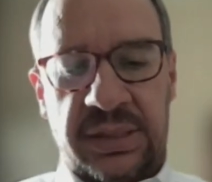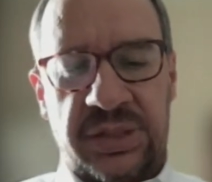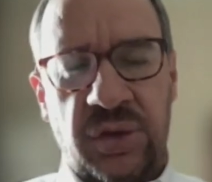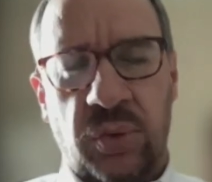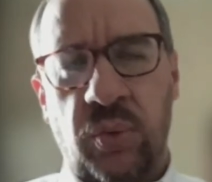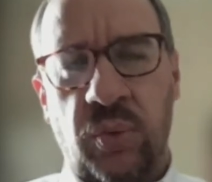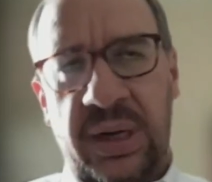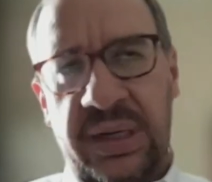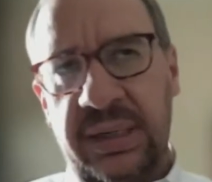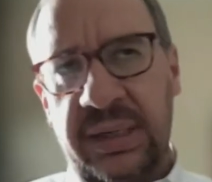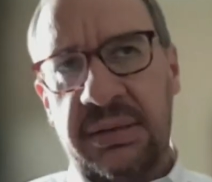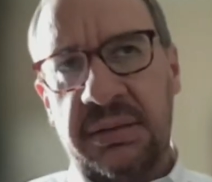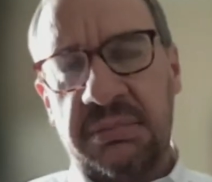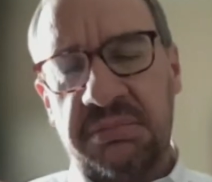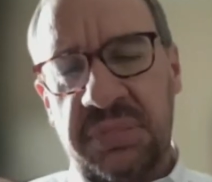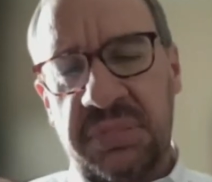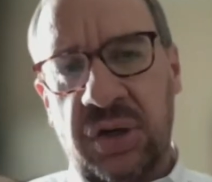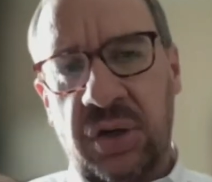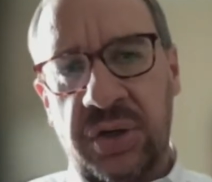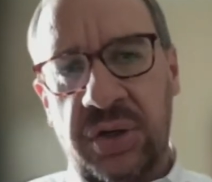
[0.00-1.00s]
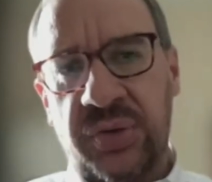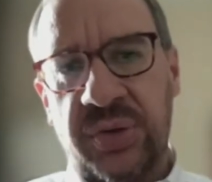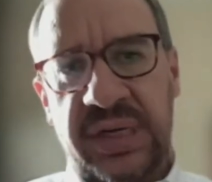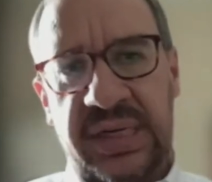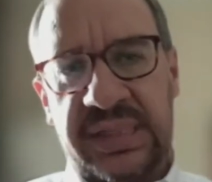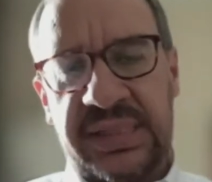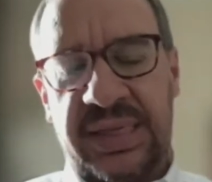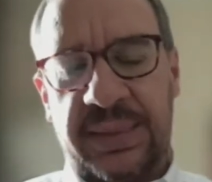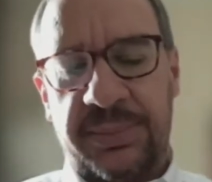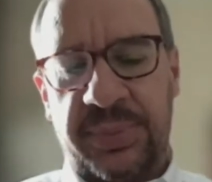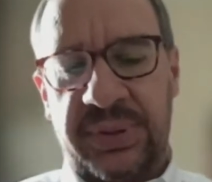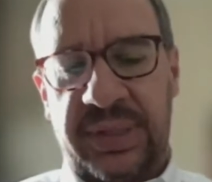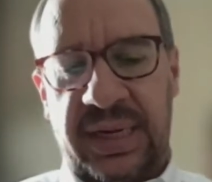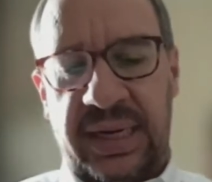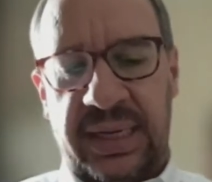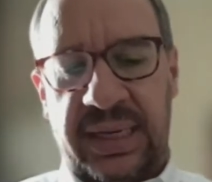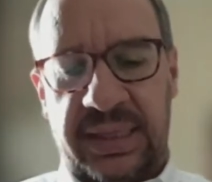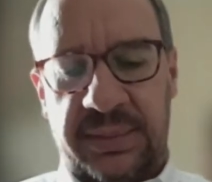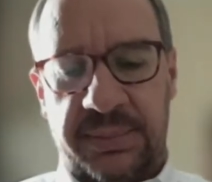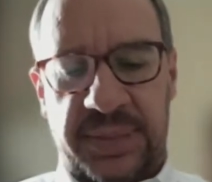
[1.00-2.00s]
So one concrete example
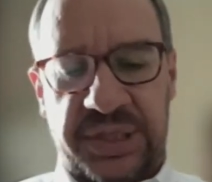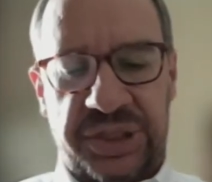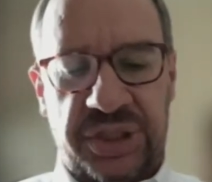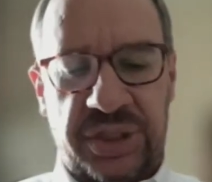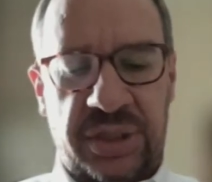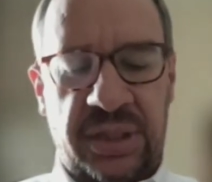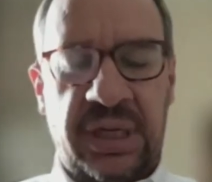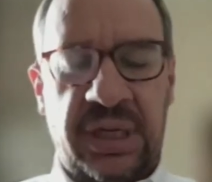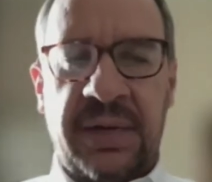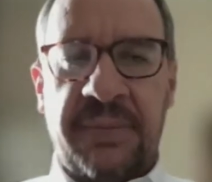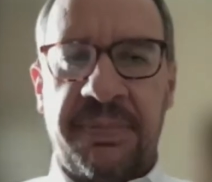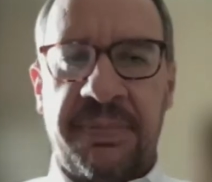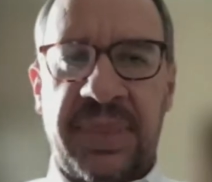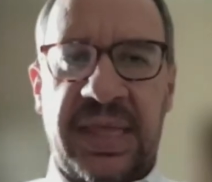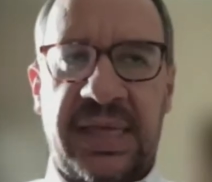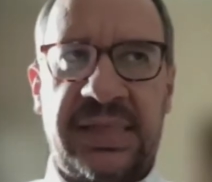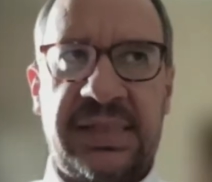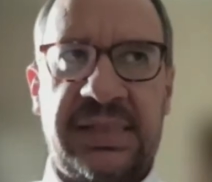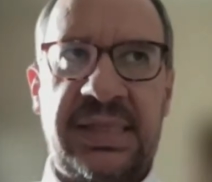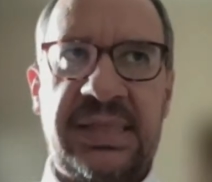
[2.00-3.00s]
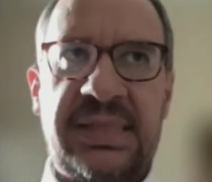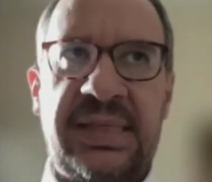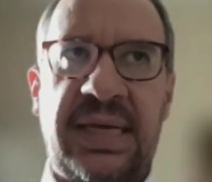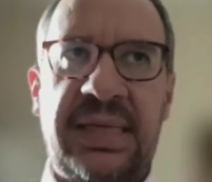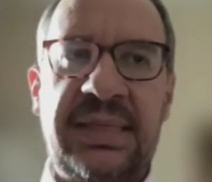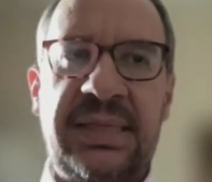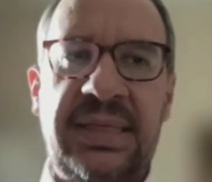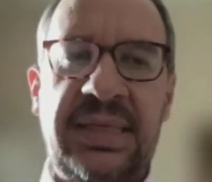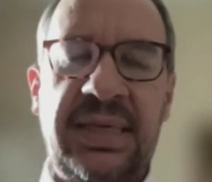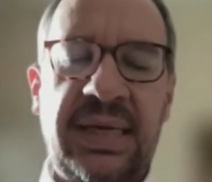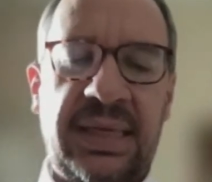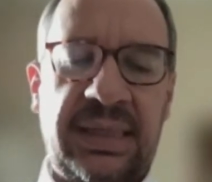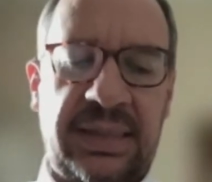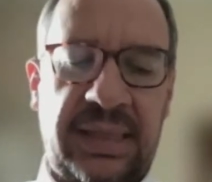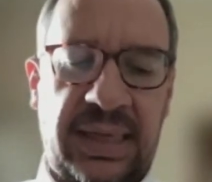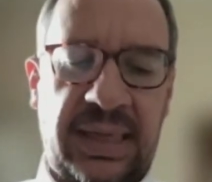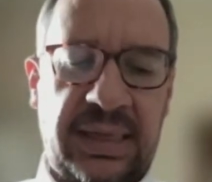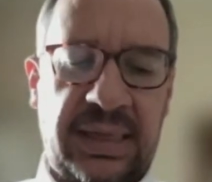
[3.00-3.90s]
that I can mention is this idea